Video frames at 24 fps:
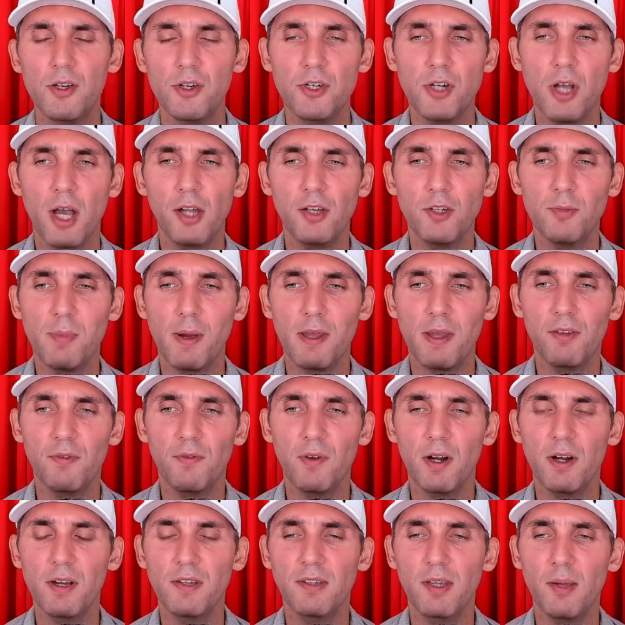judged by these
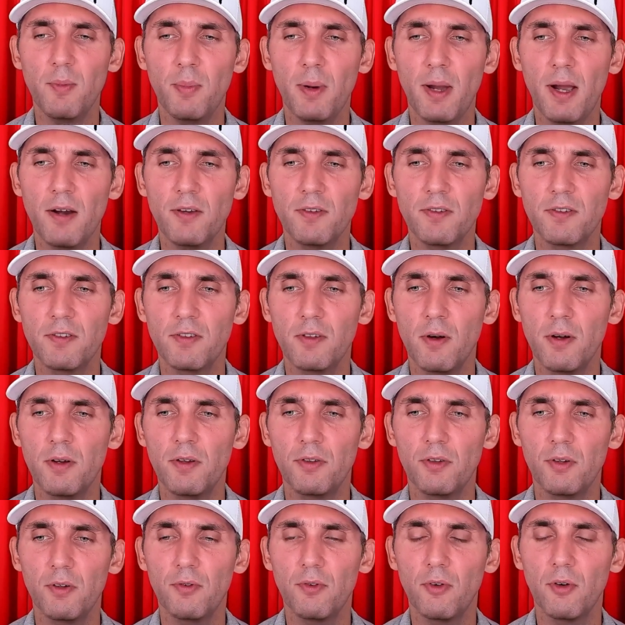various empires and so on
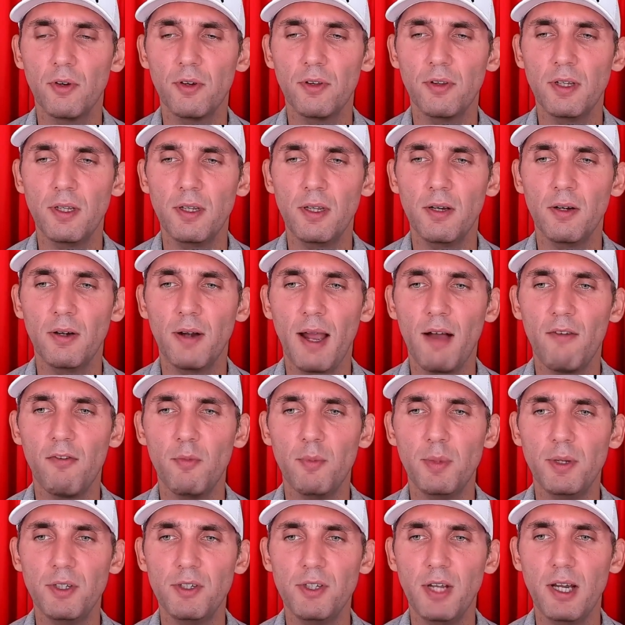and so forth, and their
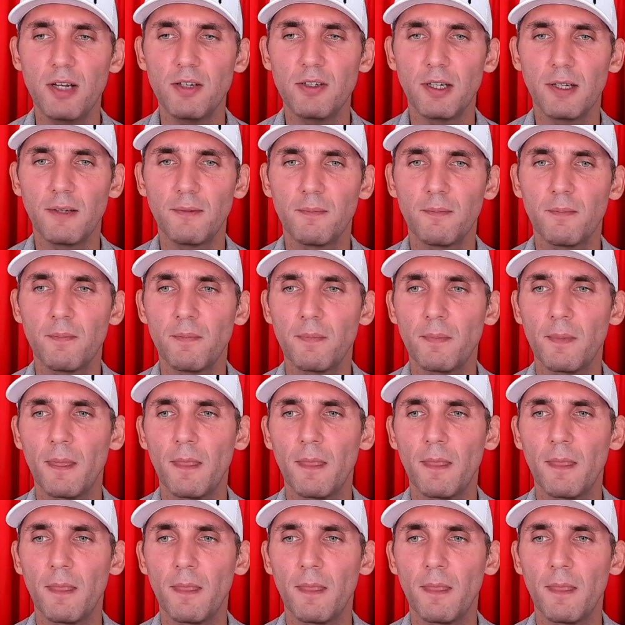alphabet changing.